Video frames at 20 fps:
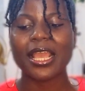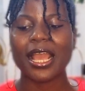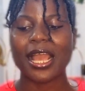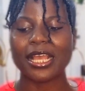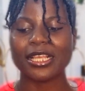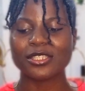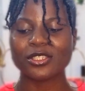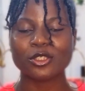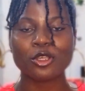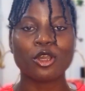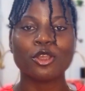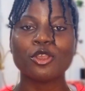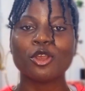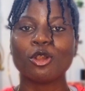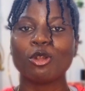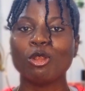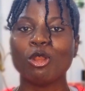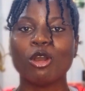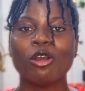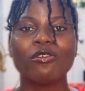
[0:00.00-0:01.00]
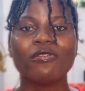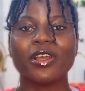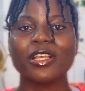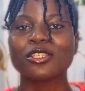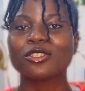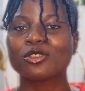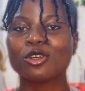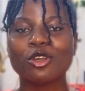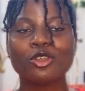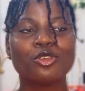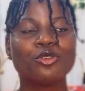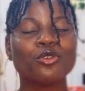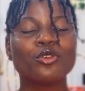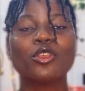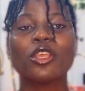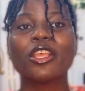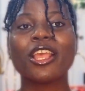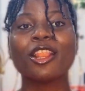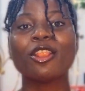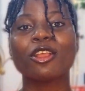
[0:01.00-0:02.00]
I saw your love, I saw you.
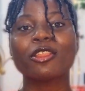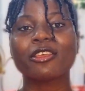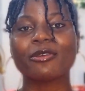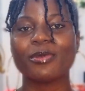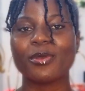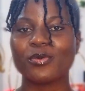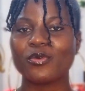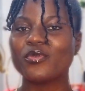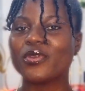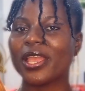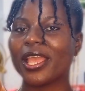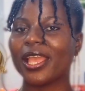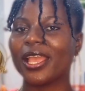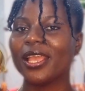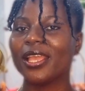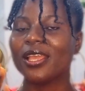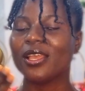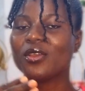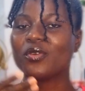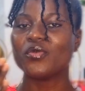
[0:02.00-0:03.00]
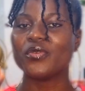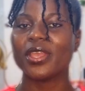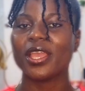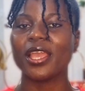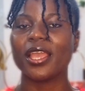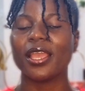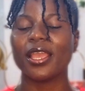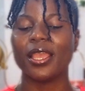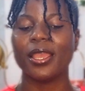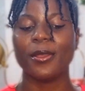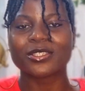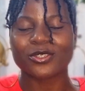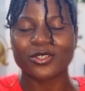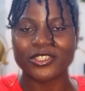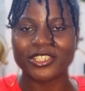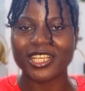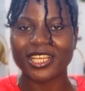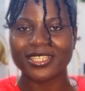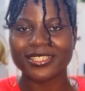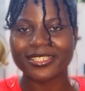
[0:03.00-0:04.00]
A lot of people were
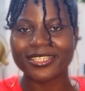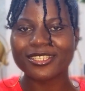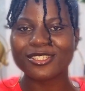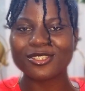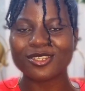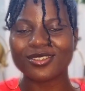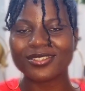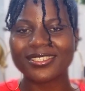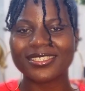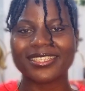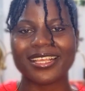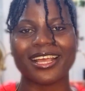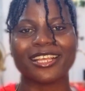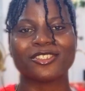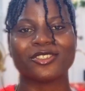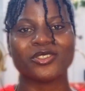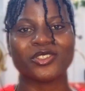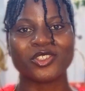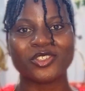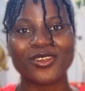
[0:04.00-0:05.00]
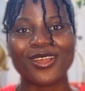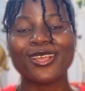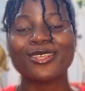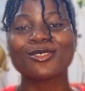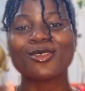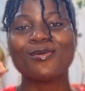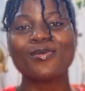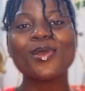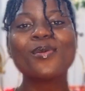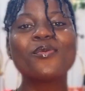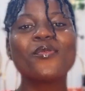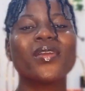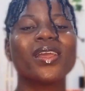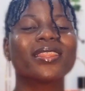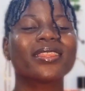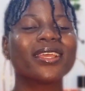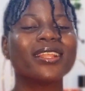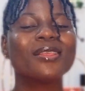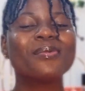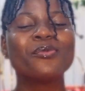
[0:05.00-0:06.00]
suggesting something that I should try. Some people were
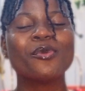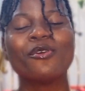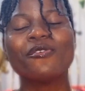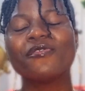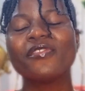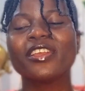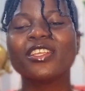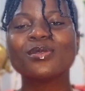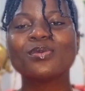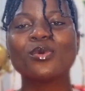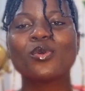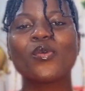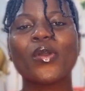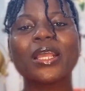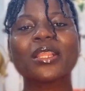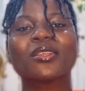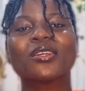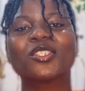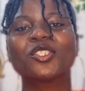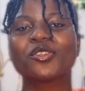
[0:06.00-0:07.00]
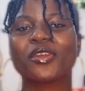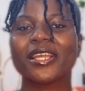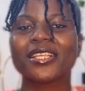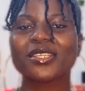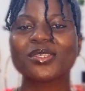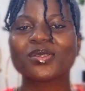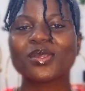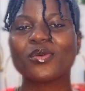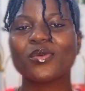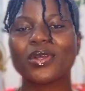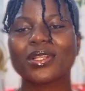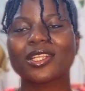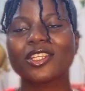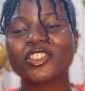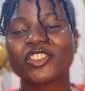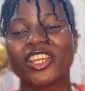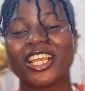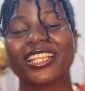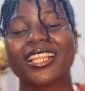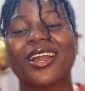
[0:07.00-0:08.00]
telling me on Facebook, why not try this one, why not
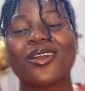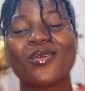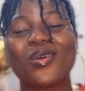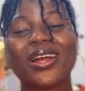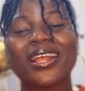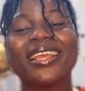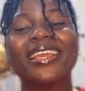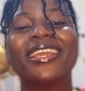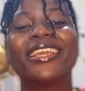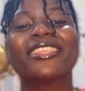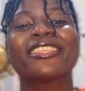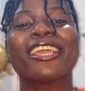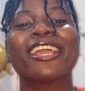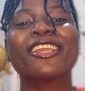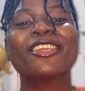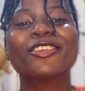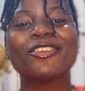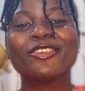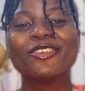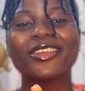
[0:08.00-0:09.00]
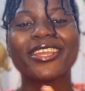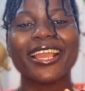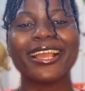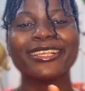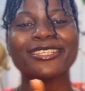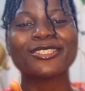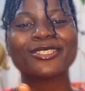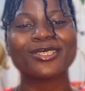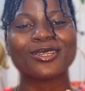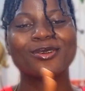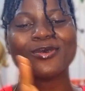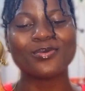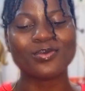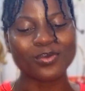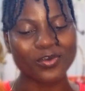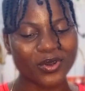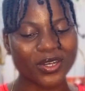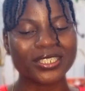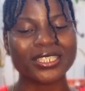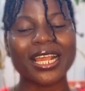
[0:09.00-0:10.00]
try that one? Thank you guys so
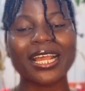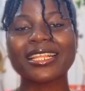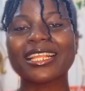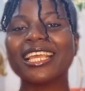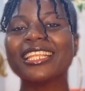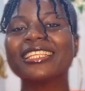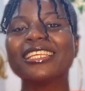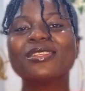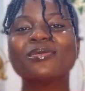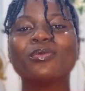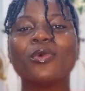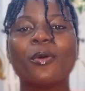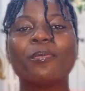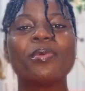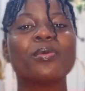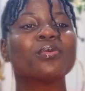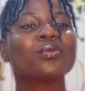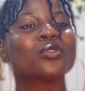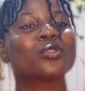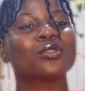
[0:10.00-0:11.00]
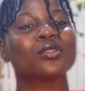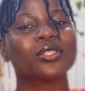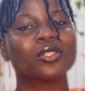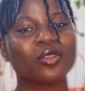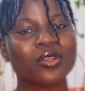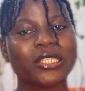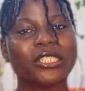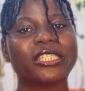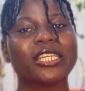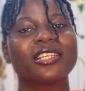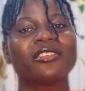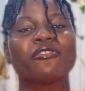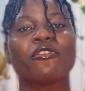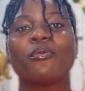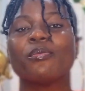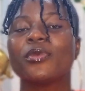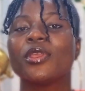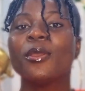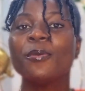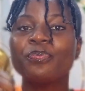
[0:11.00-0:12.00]
much. And I need more people to suggest for
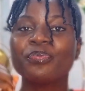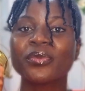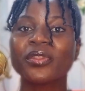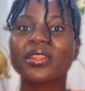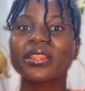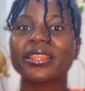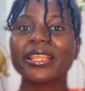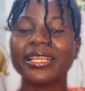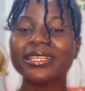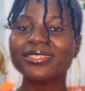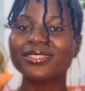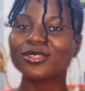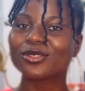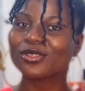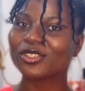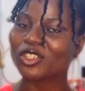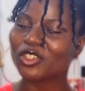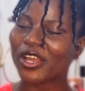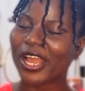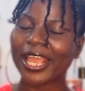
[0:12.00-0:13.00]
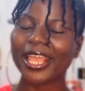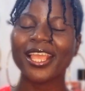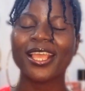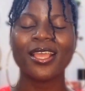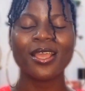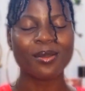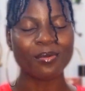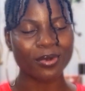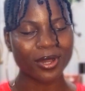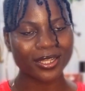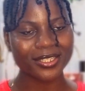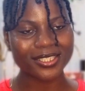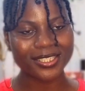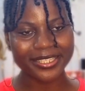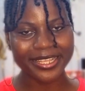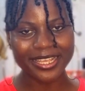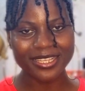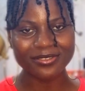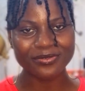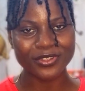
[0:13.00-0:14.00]
me things to try. But in
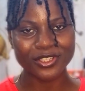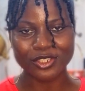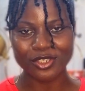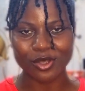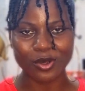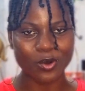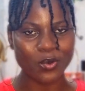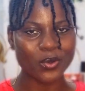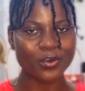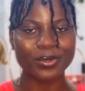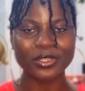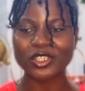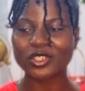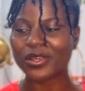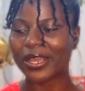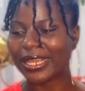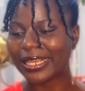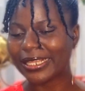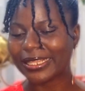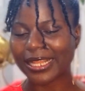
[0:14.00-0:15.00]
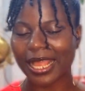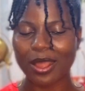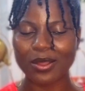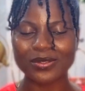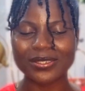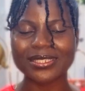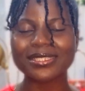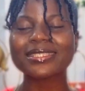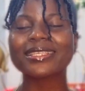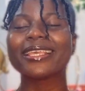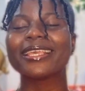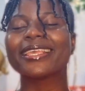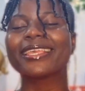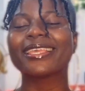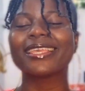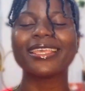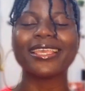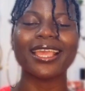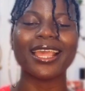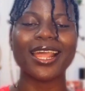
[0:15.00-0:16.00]
today's video, we'll be trying out
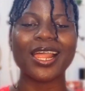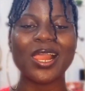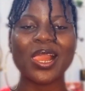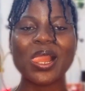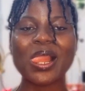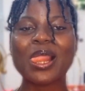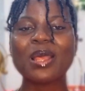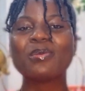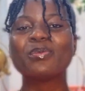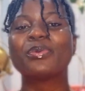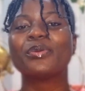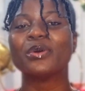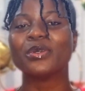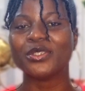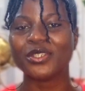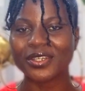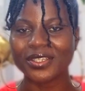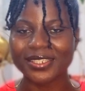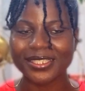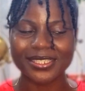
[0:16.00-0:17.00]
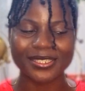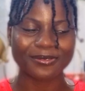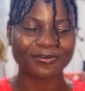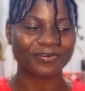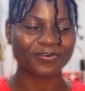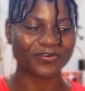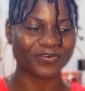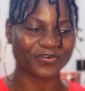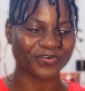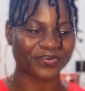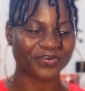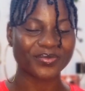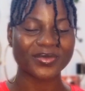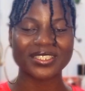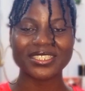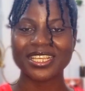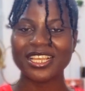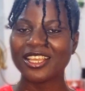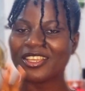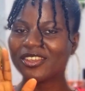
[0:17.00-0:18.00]
skincare products.
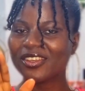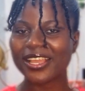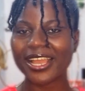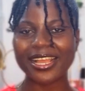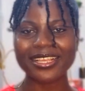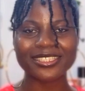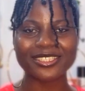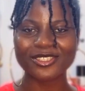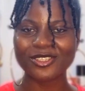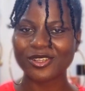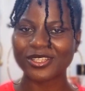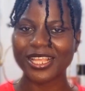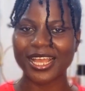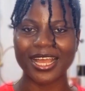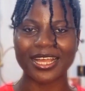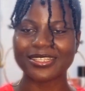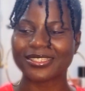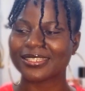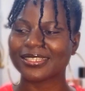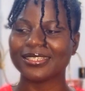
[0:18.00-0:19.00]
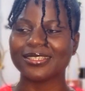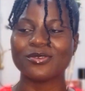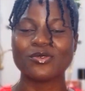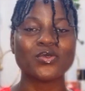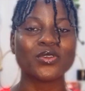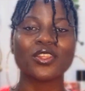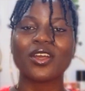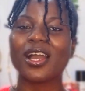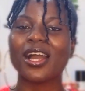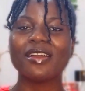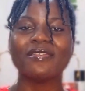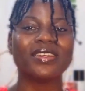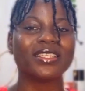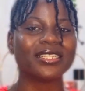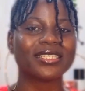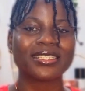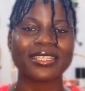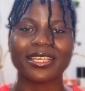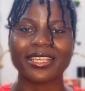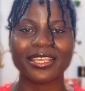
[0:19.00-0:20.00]
You guys know that we don't have any
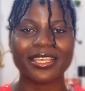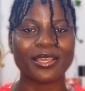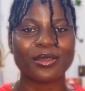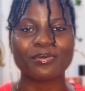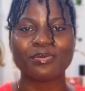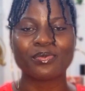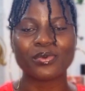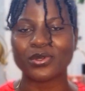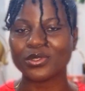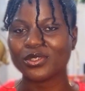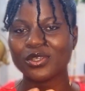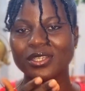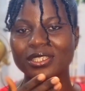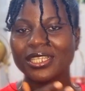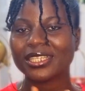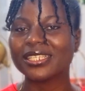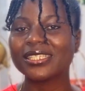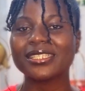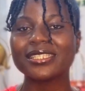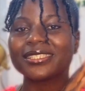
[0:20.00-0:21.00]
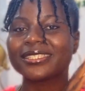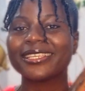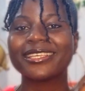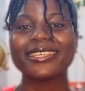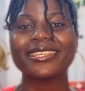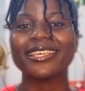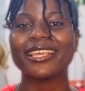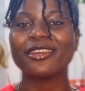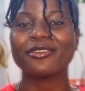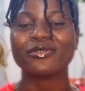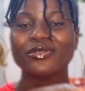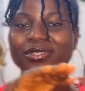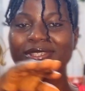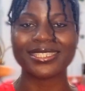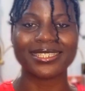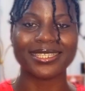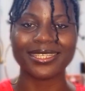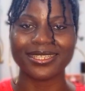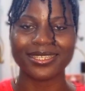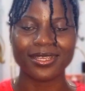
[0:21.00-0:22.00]
skincare products, any skincare
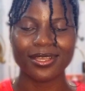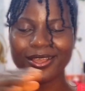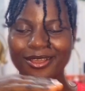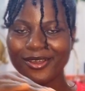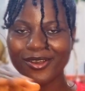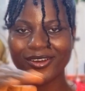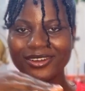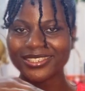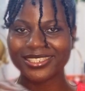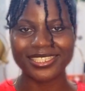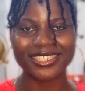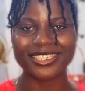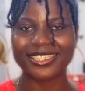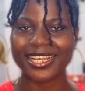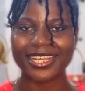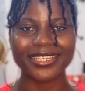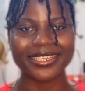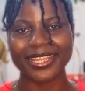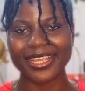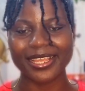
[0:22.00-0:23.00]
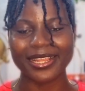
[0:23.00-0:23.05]
routine on this channel.